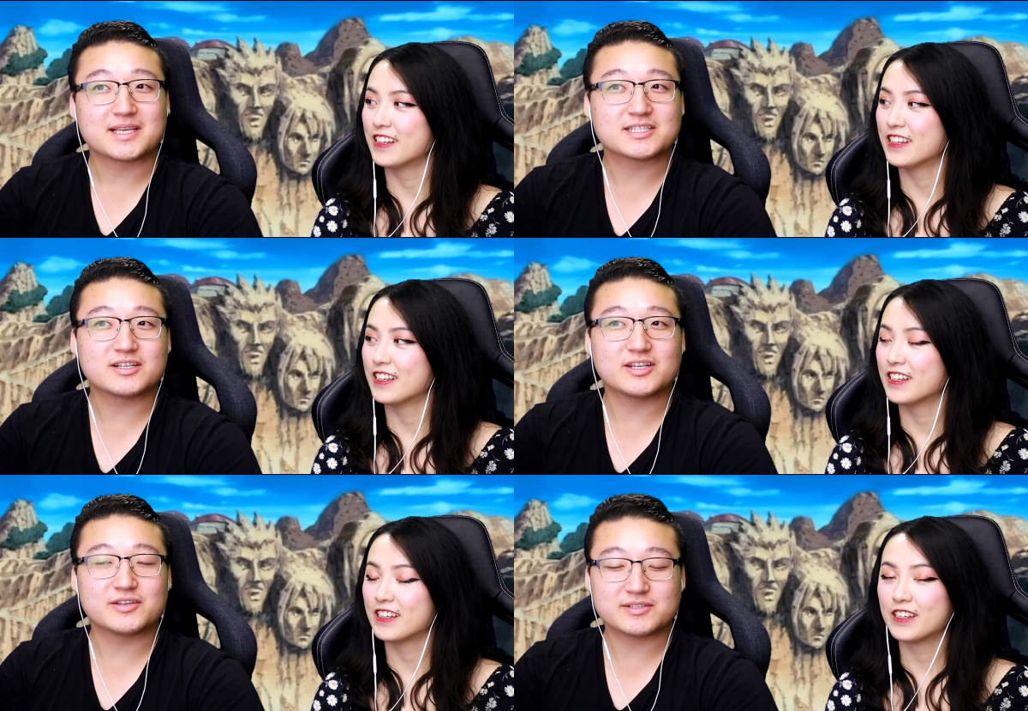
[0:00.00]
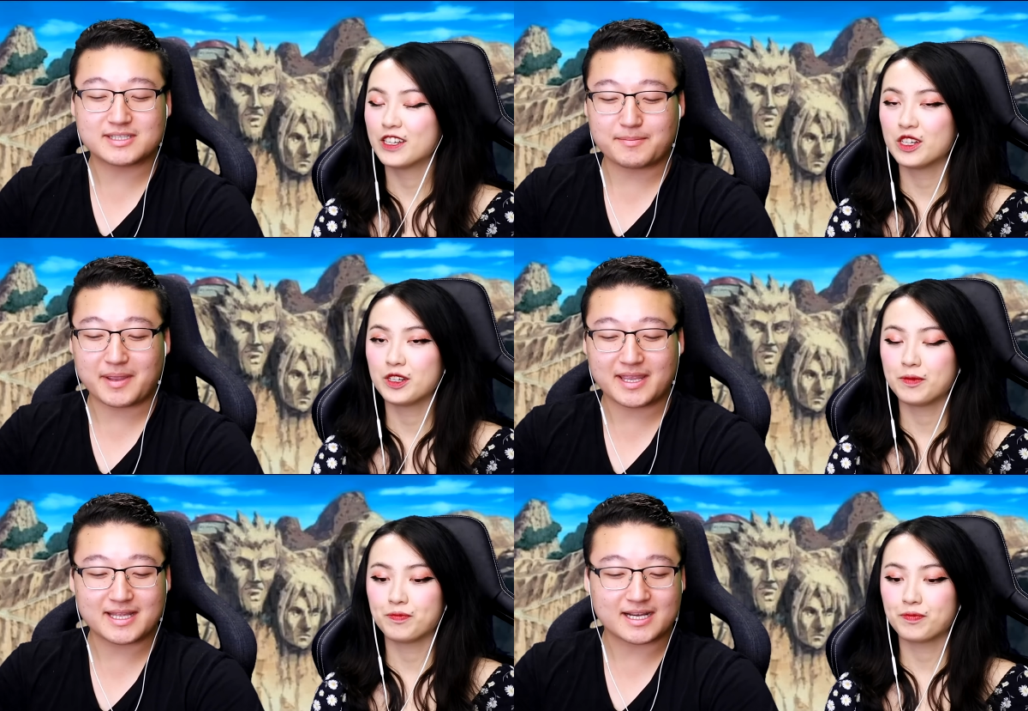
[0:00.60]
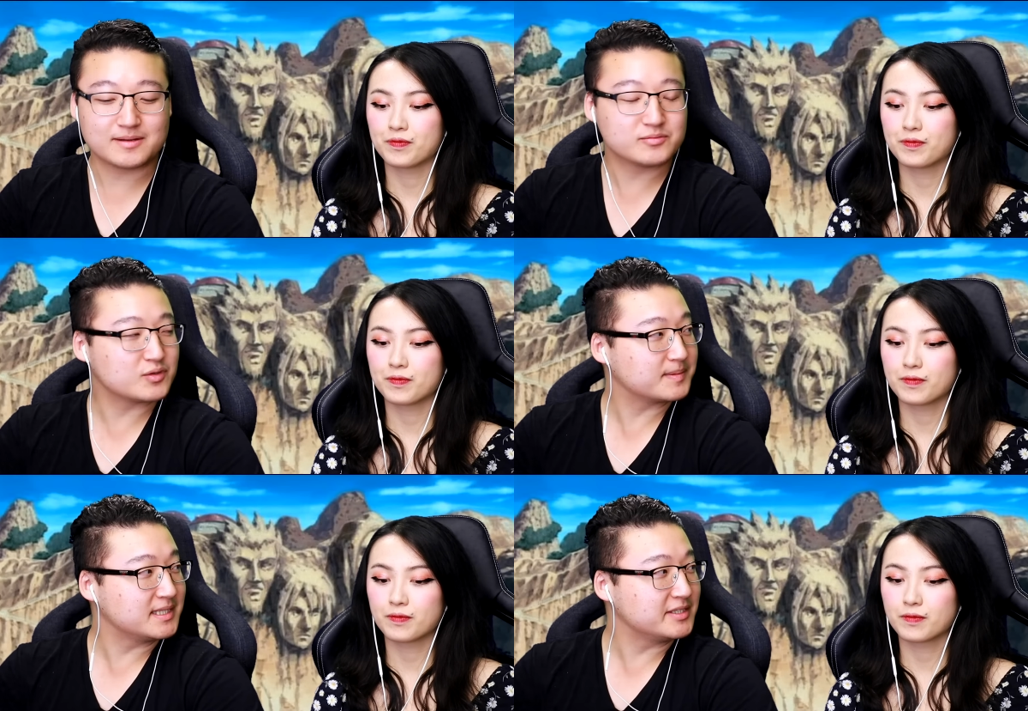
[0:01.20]
Speaker 1: he's gonna use the pain that can
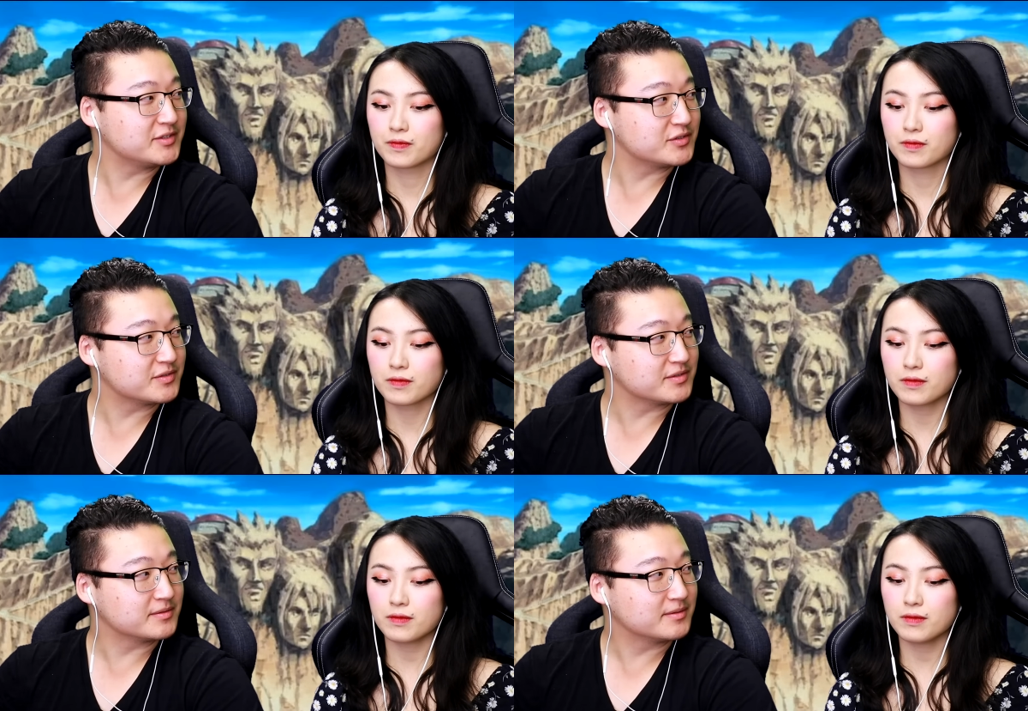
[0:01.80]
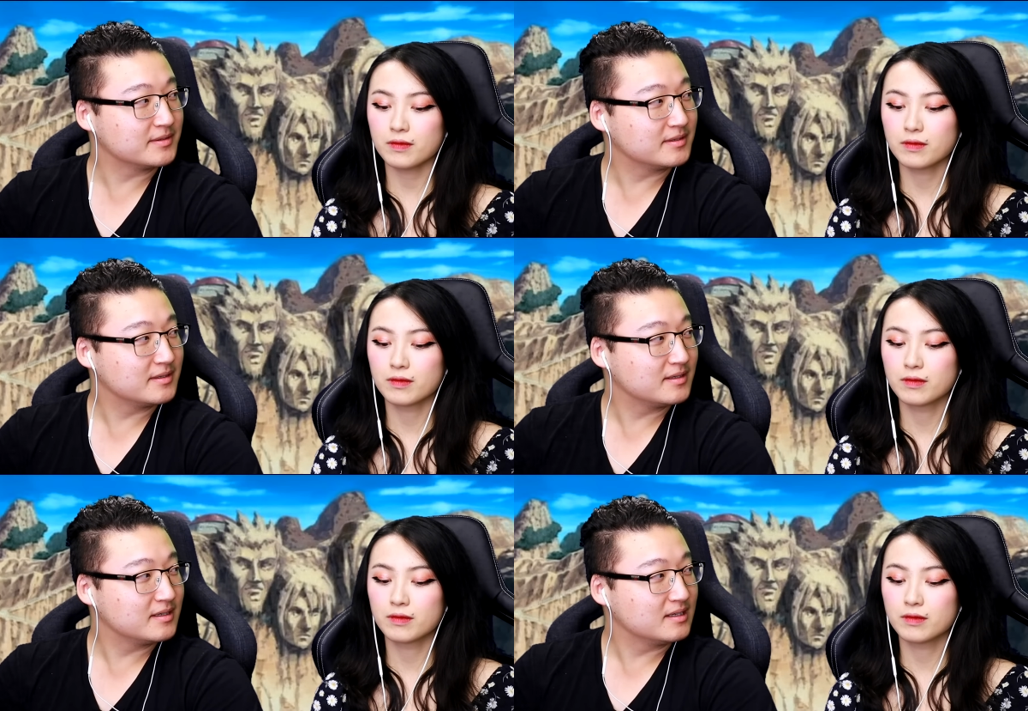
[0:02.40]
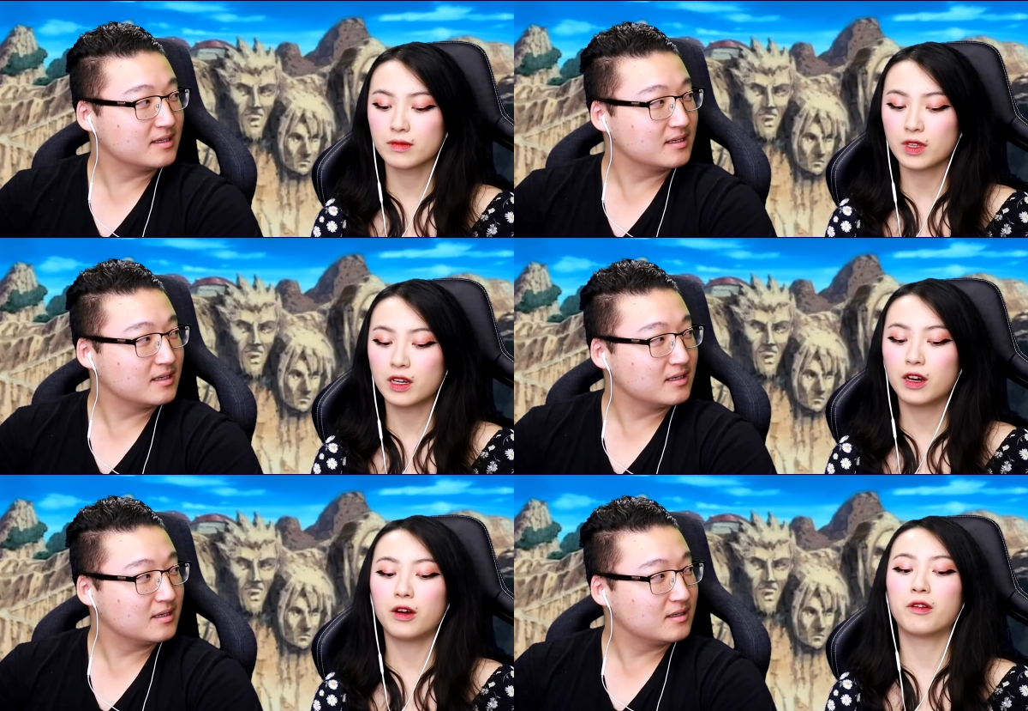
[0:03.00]
absorb the ninjutsu.
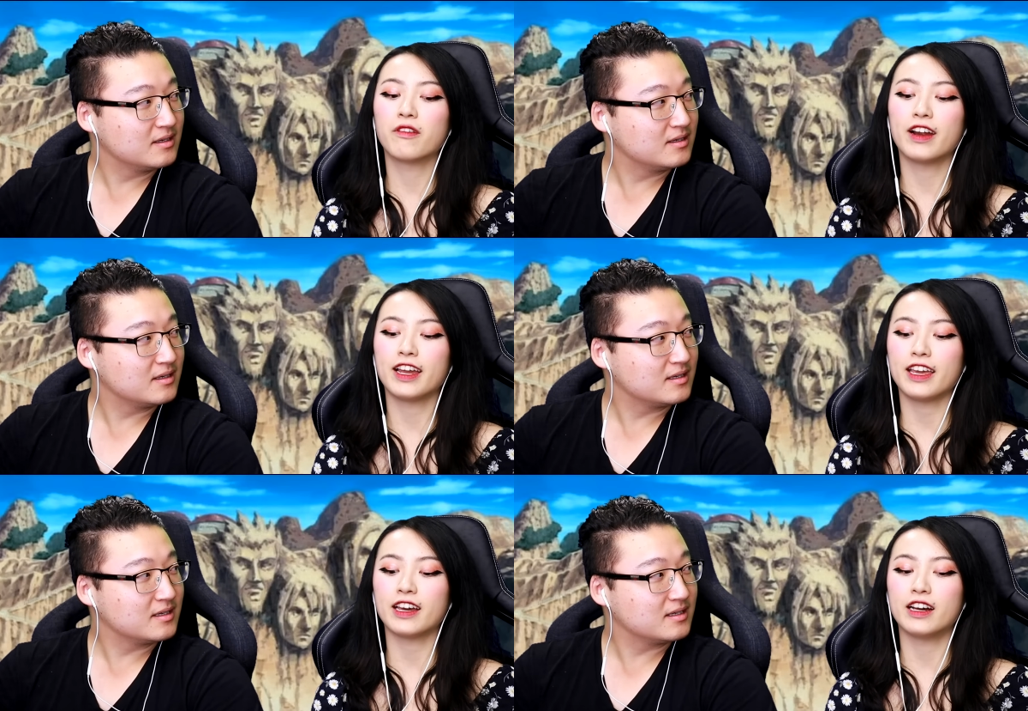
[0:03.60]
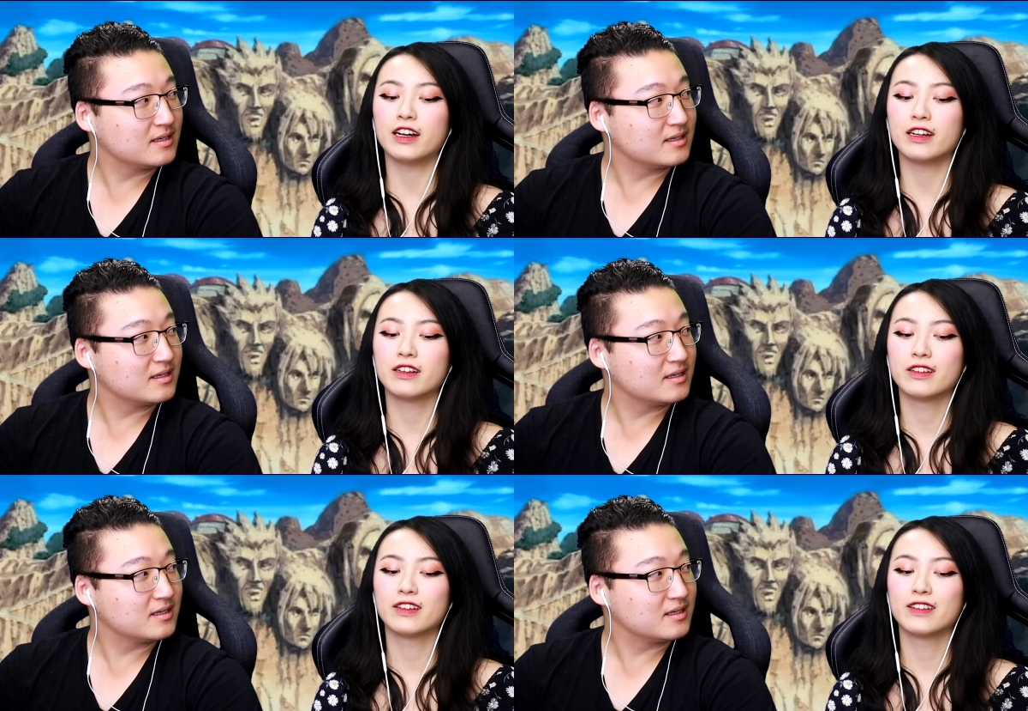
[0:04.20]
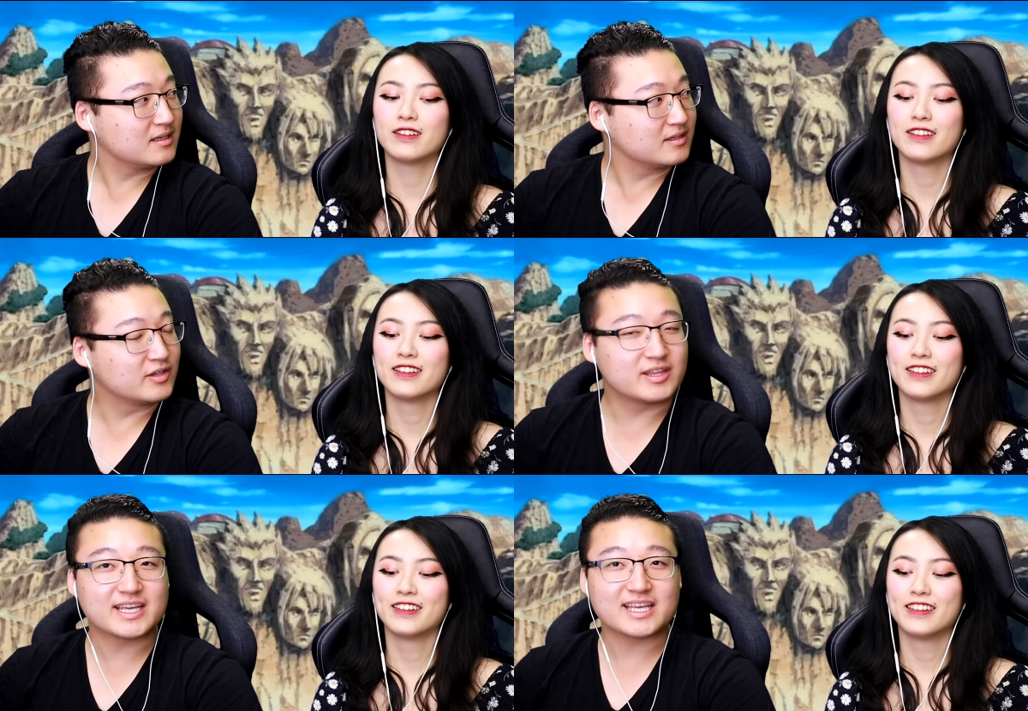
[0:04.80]
Speaker 2: Alright, yeah.
Speaker 1: Do
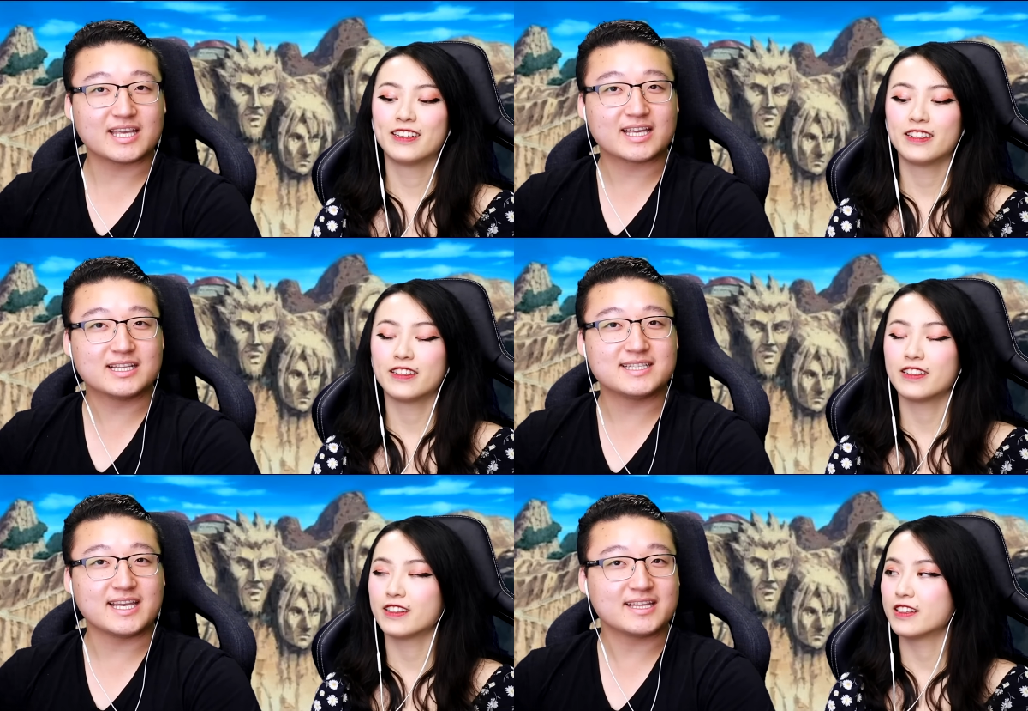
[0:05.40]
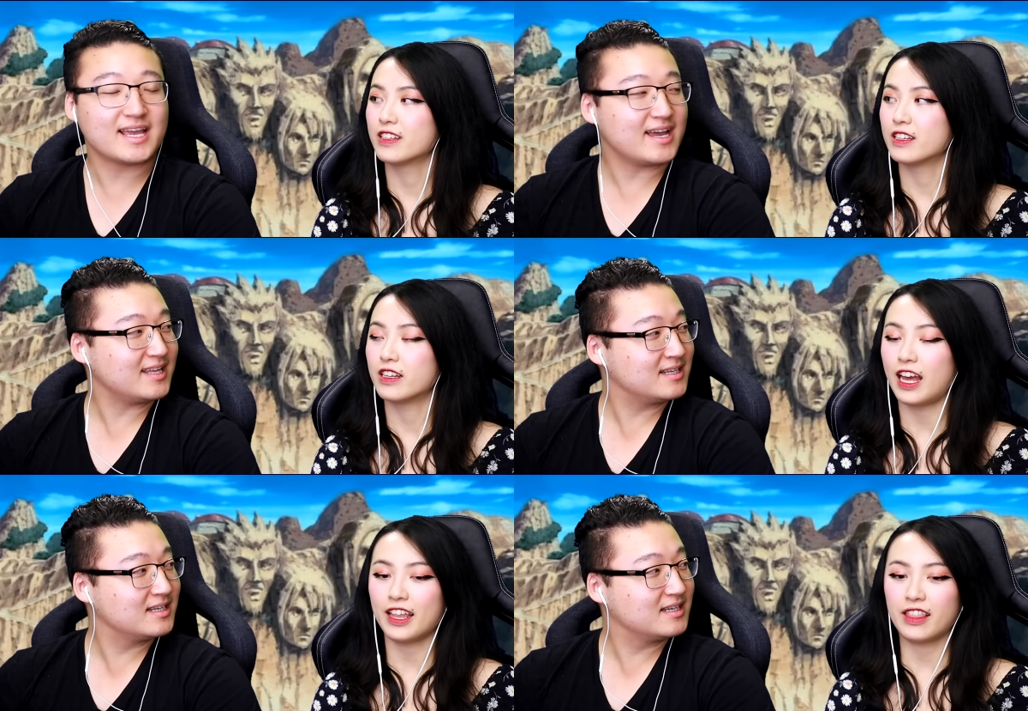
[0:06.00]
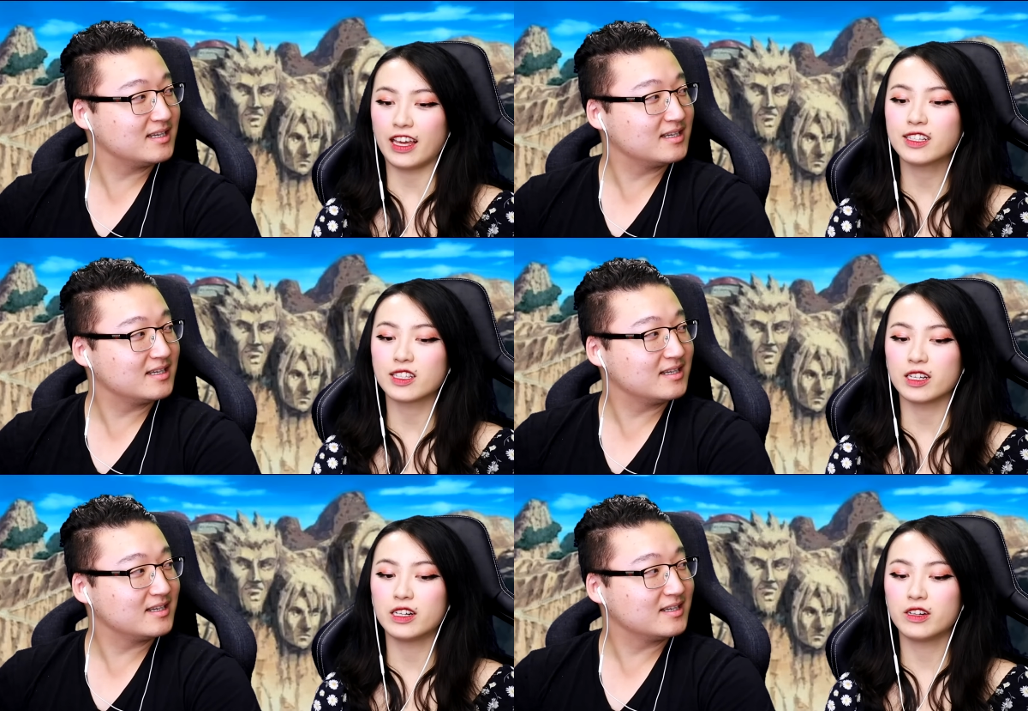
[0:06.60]
you think it can take
Speaker 2: that? I think
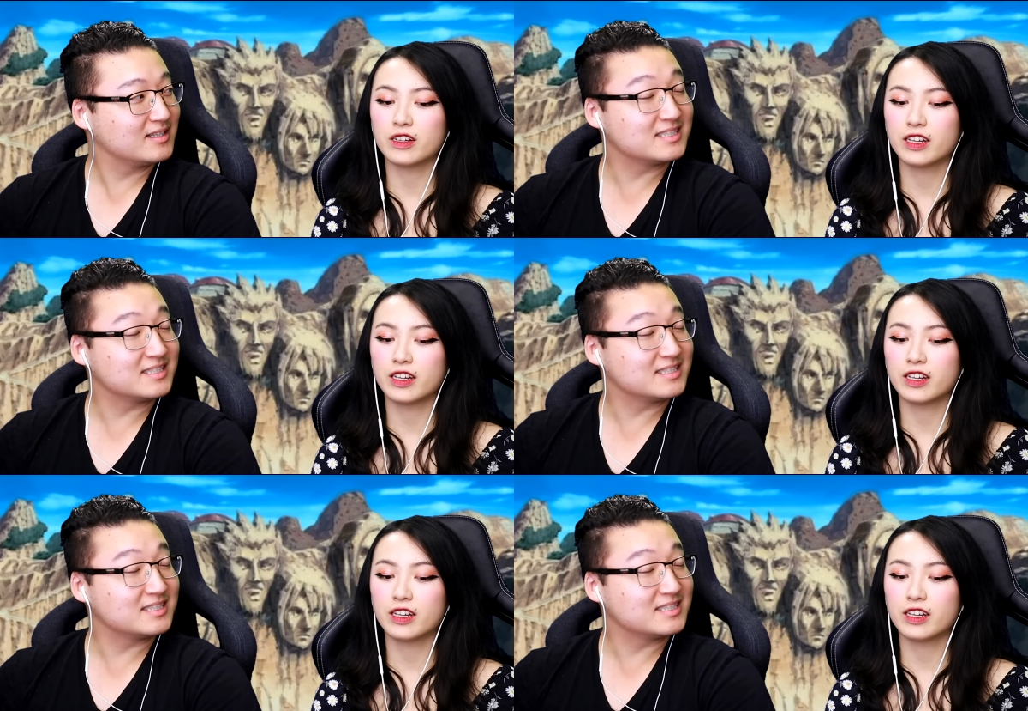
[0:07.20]
so.